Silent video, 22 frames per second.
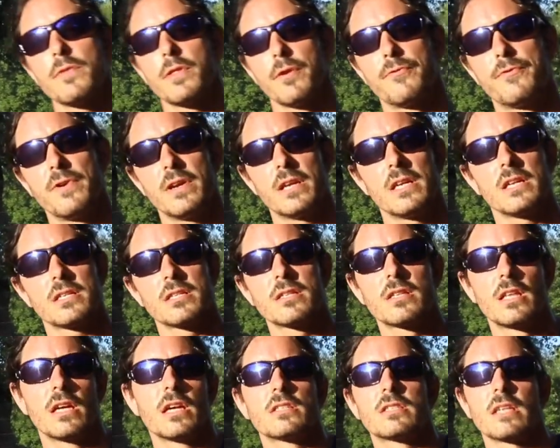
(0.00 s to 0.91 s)
the fitness
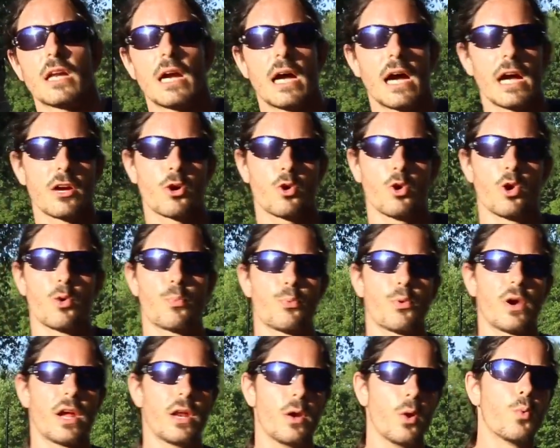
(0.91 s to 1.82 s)
things that I
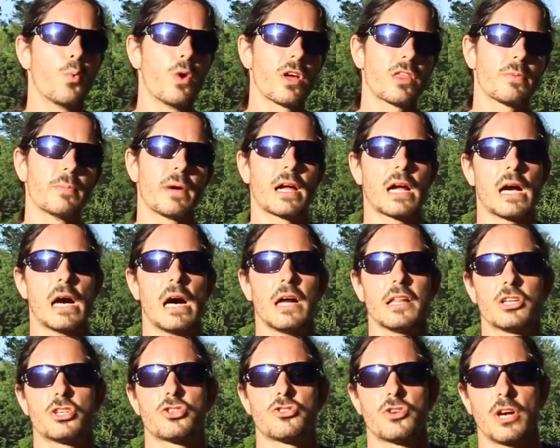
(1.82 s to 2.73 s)
incorporate with my
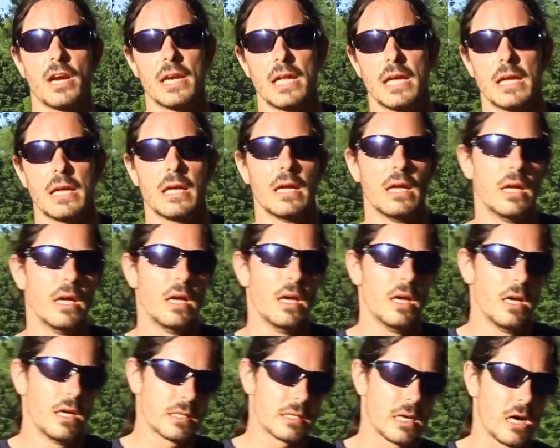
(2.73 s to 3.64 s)
collie training,
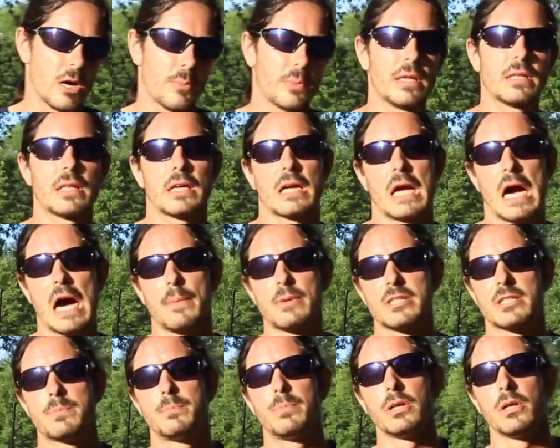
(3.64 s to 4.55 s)
tell me in the
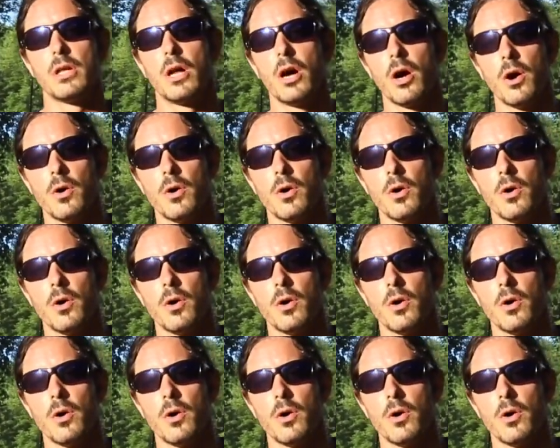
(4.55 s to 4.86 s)
comments below.